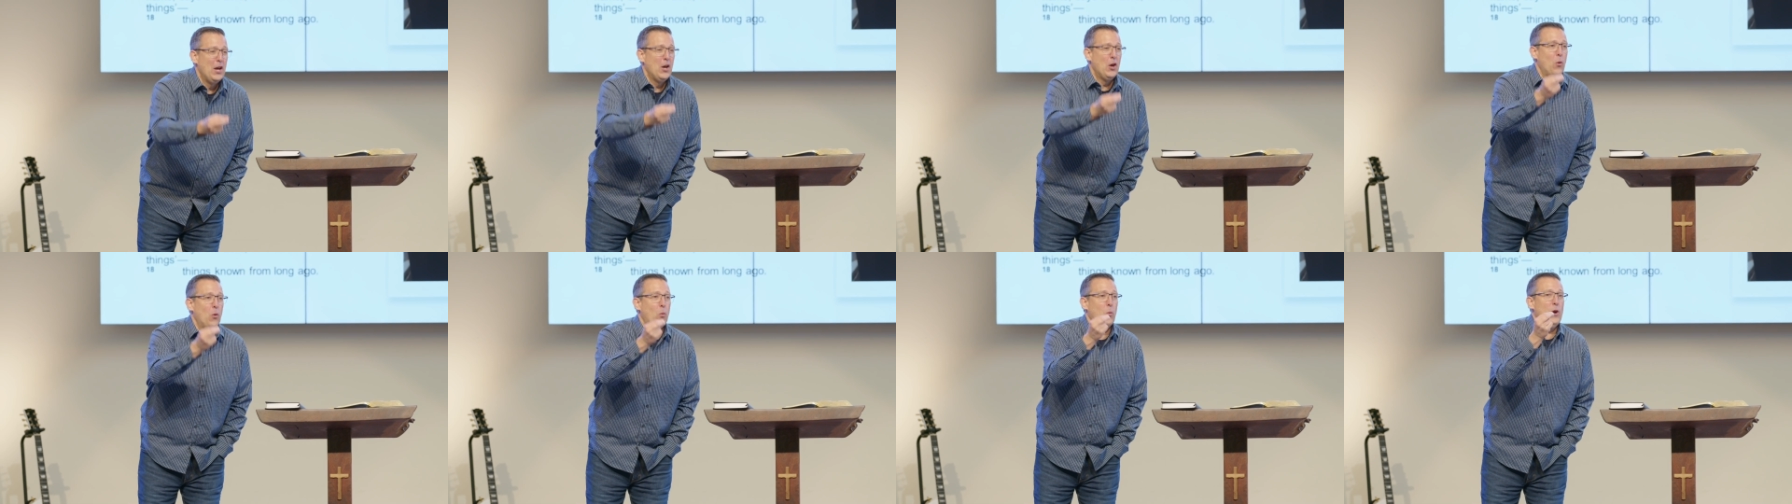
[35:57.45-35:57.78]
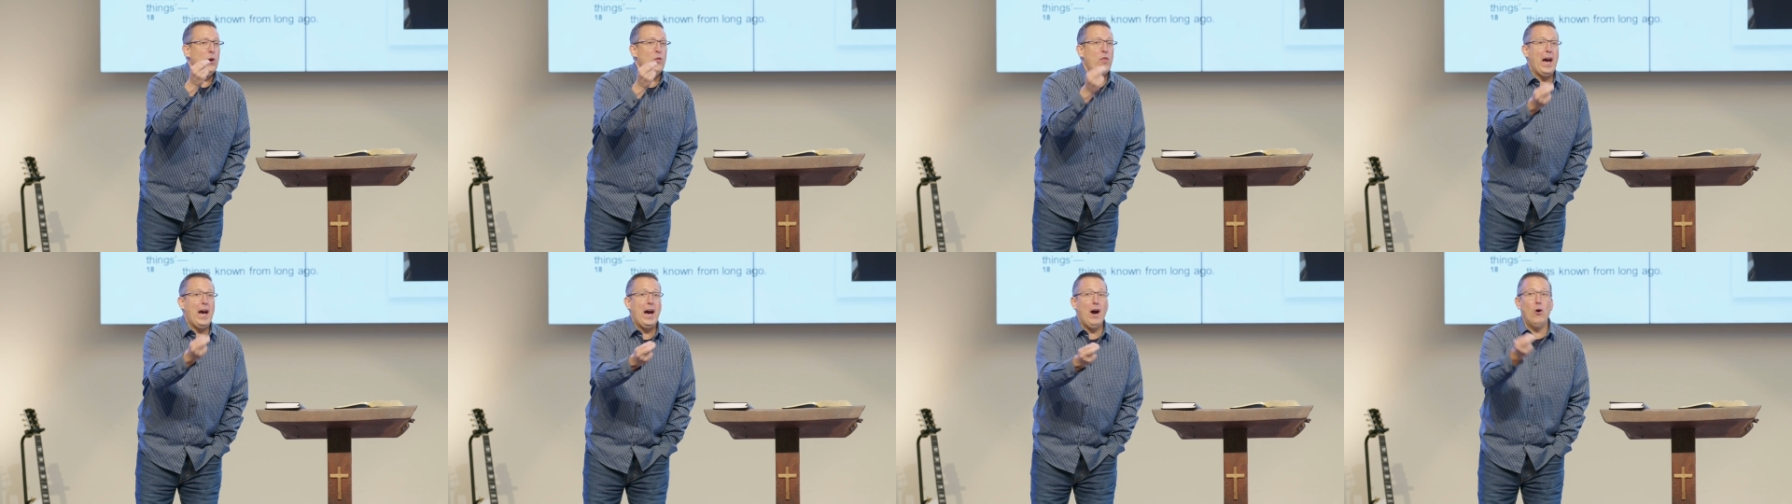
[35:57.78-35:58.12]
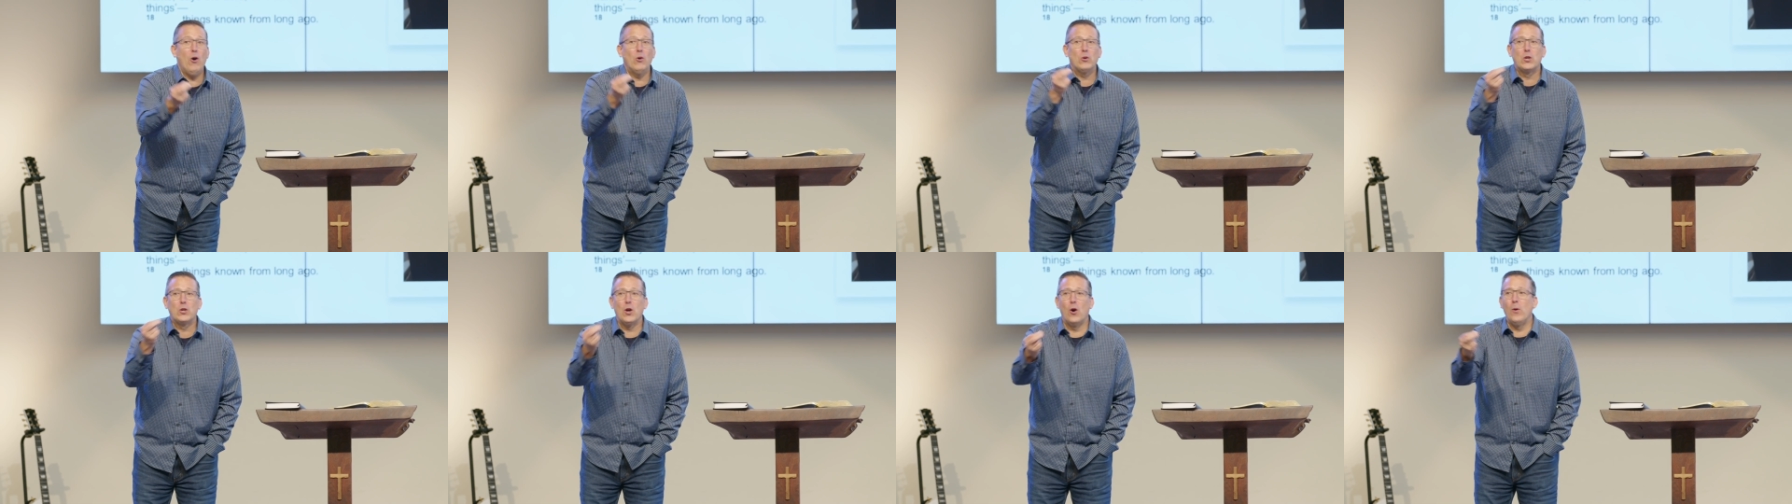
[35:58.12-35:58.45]

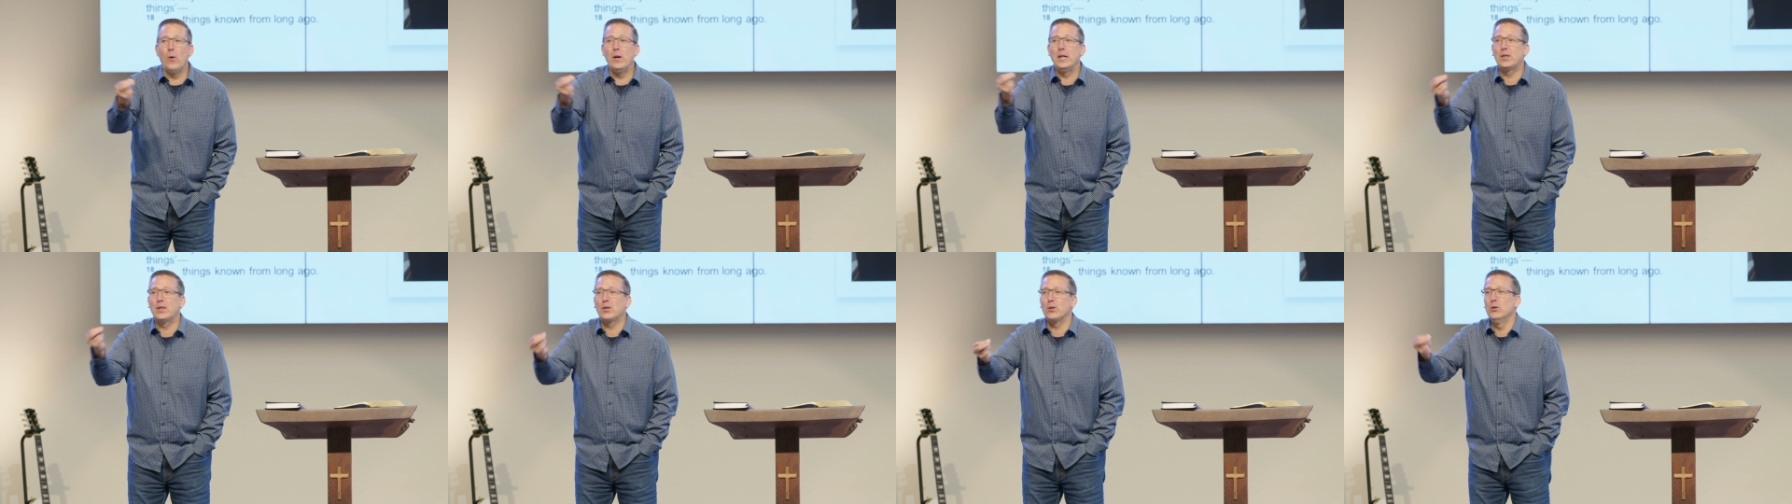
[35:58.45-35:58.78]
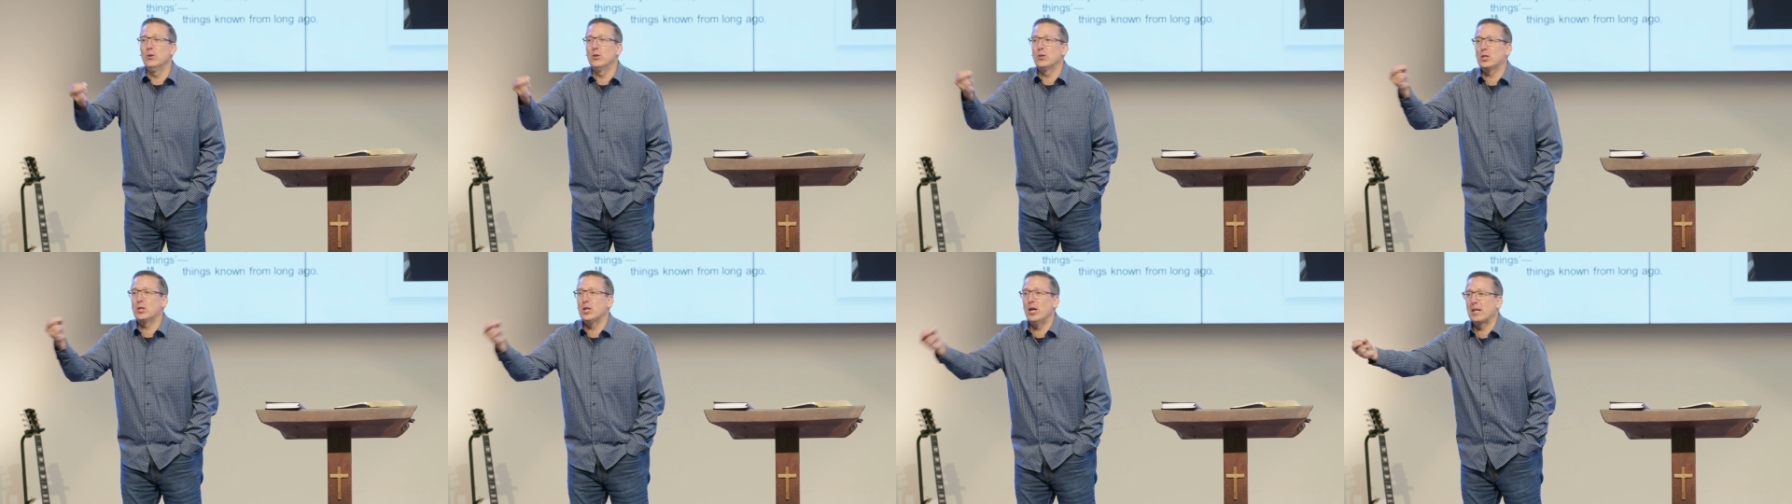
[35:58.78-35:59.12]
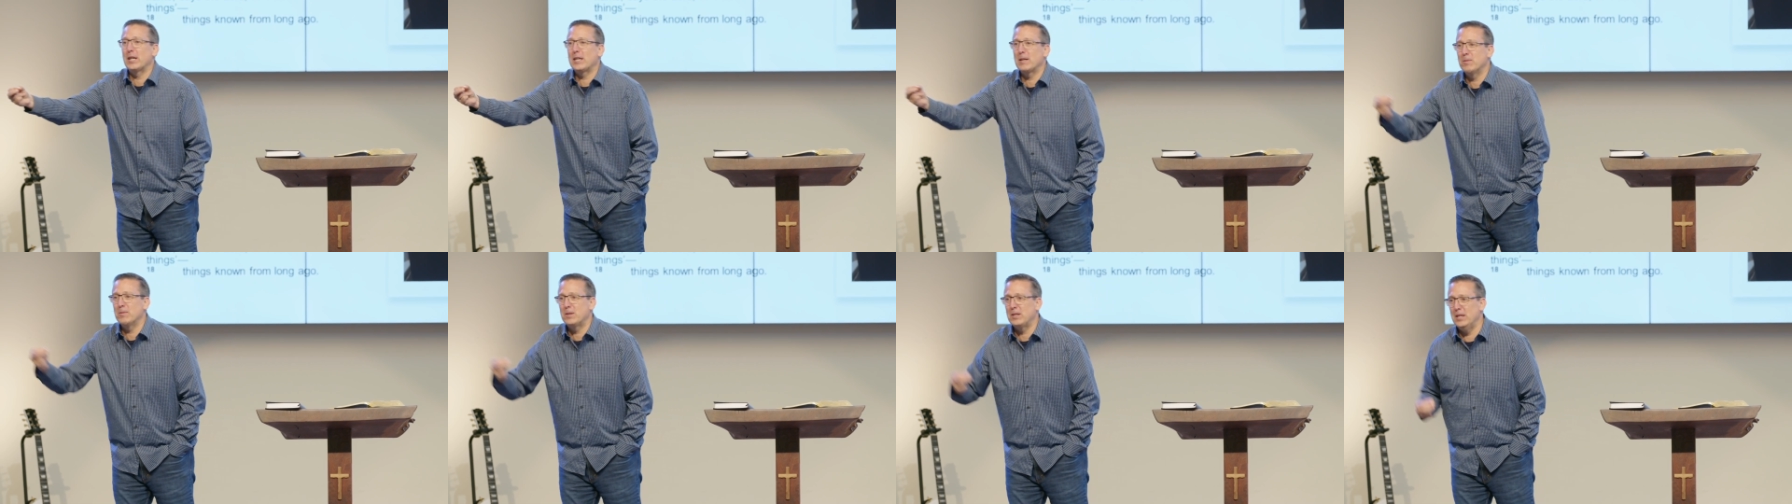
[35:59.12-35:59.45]
without going through
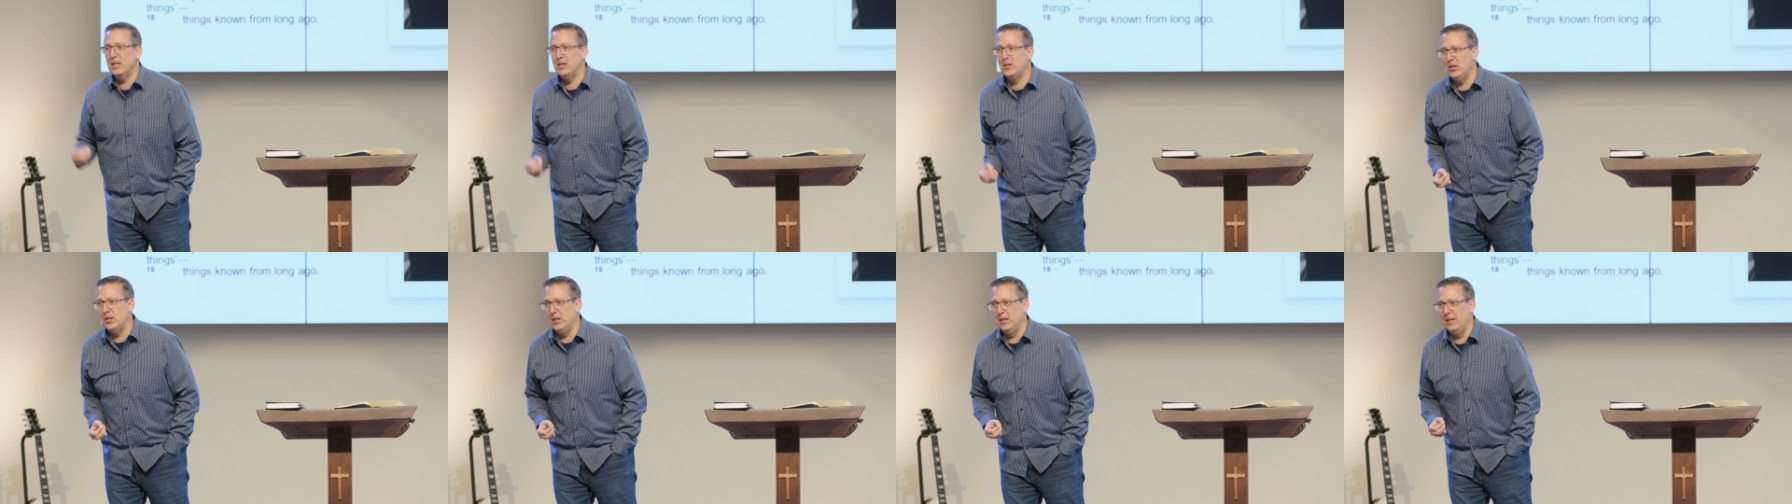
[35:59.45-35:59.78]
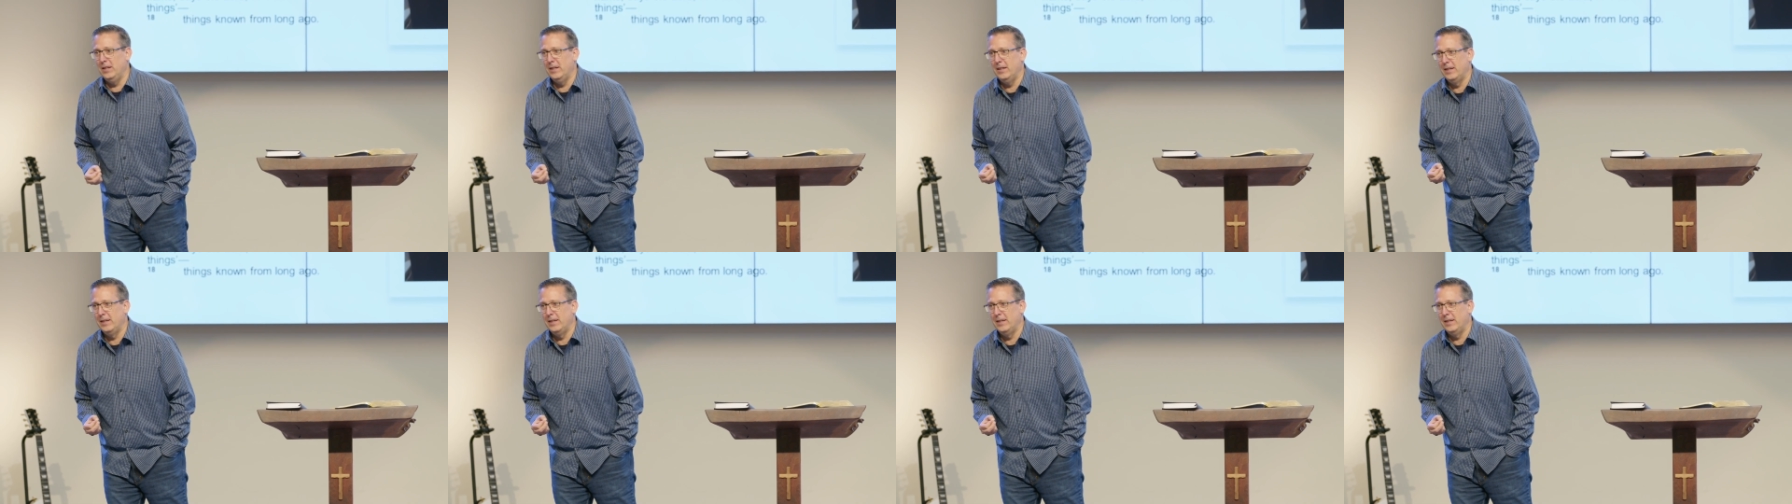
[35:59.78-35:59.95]
circumcision.